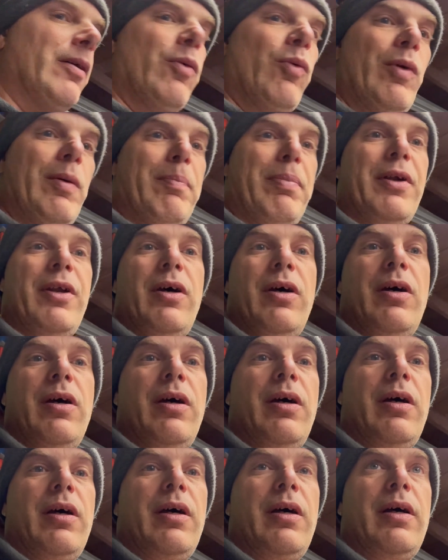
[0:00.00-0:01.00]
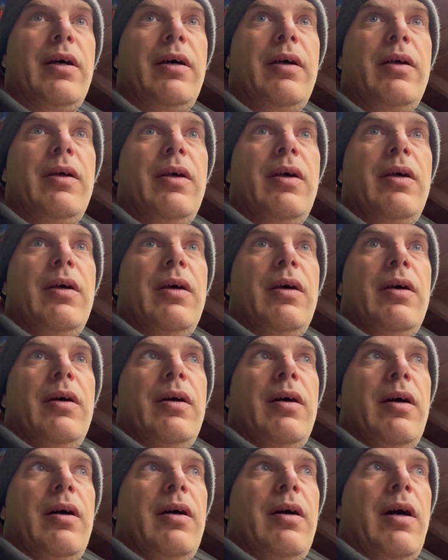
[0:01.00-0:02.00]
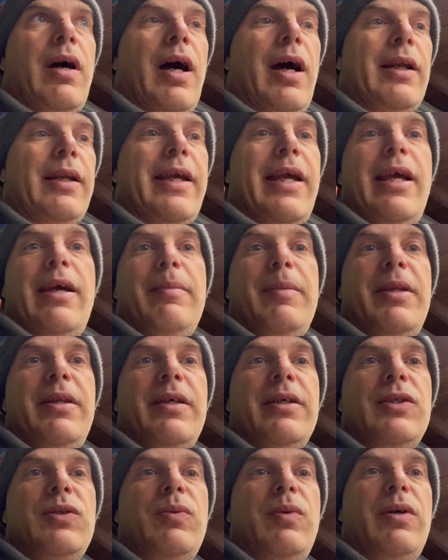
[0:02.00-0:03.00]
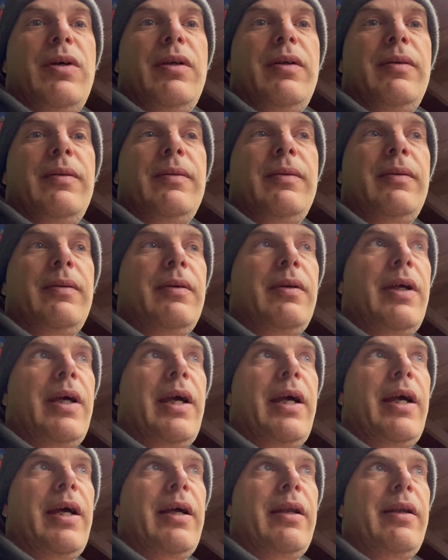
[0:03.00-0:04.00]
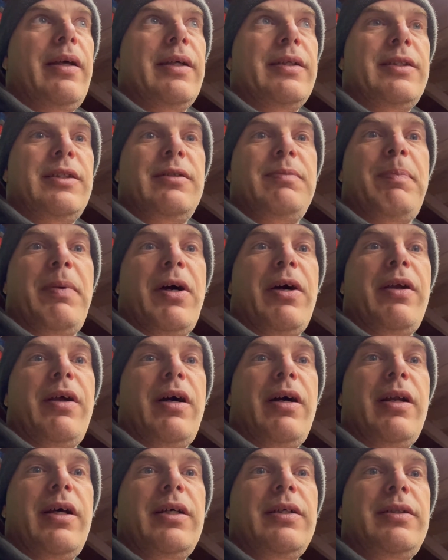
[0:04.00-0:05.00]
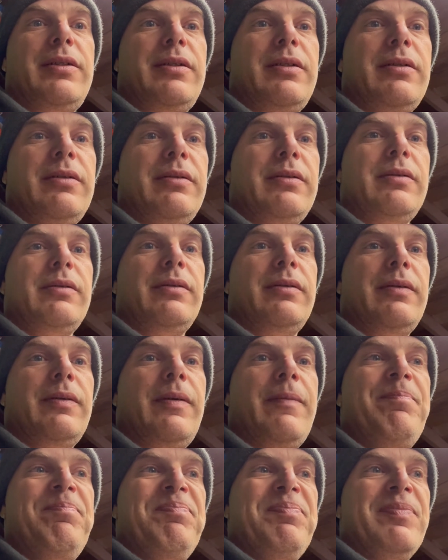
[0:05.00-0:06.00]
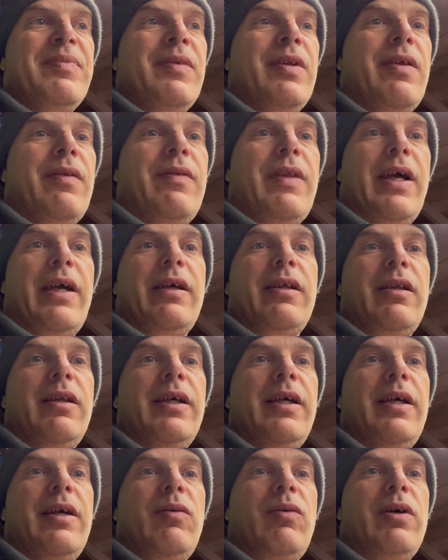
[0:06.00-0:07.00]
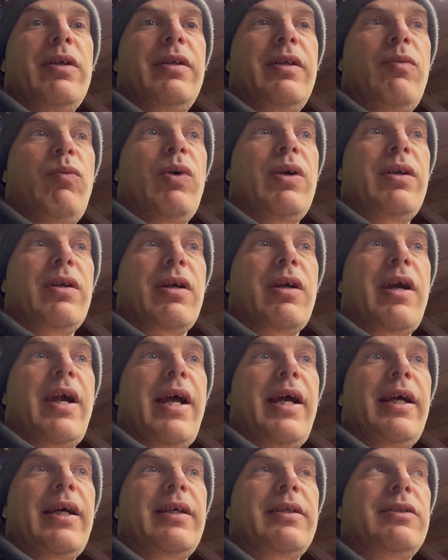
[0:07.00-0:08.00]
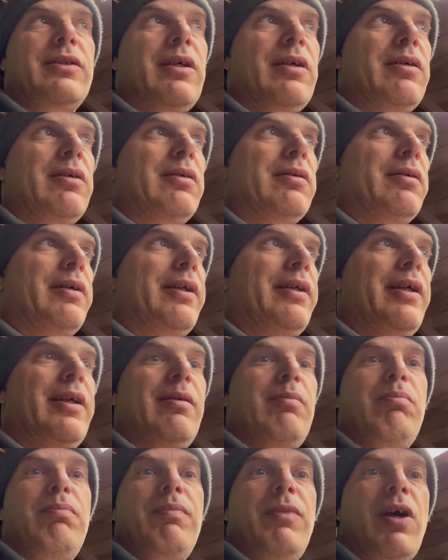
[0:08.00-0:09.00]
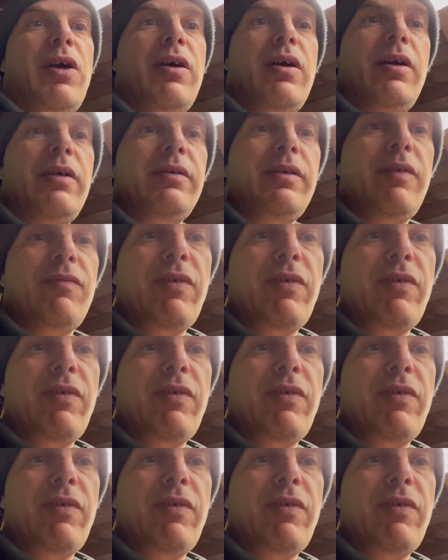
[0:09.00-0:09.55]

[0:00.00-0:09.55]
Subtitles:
We put a hot cam in this one, and it spun on us. Thankfully, it wouldn't crank, so it didn't hurt the